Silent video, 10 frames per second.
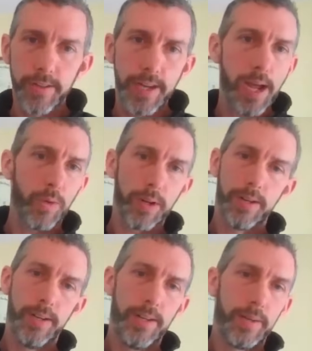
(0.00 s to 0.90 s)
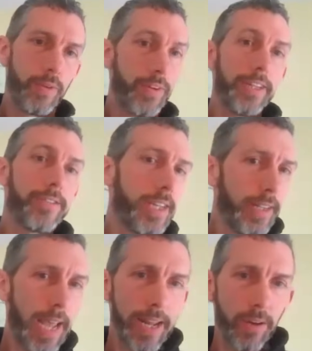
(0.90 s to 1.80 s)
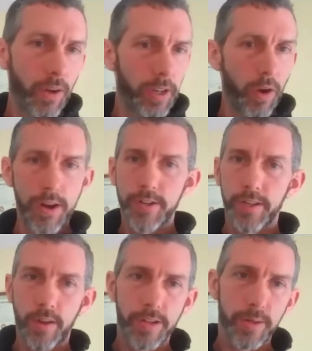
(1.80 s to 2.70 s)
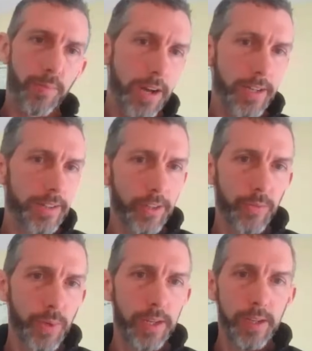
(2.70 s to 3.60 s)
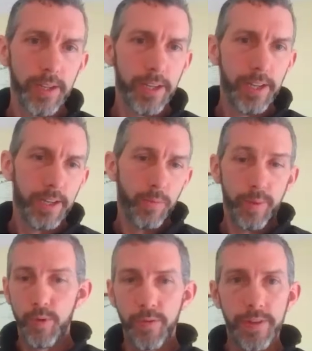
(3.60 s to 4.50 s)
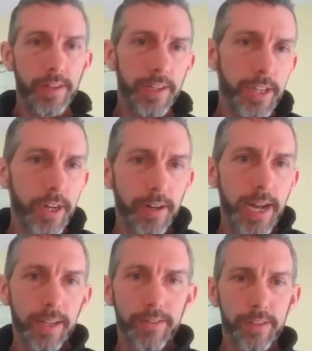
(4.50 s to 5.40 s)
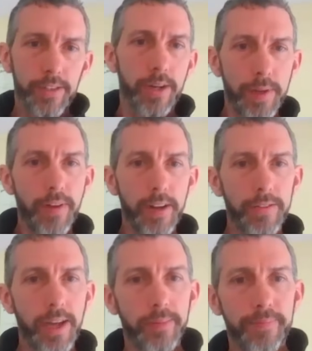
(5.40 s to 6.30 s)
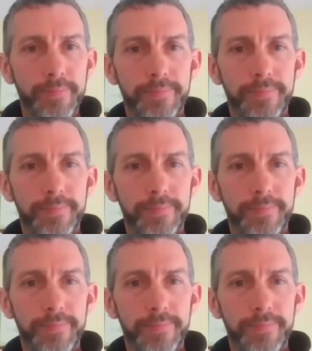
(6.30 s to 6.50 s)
And now we're really seeing that on larger and larger projects as we move into this year and next. It's going to be very exciting.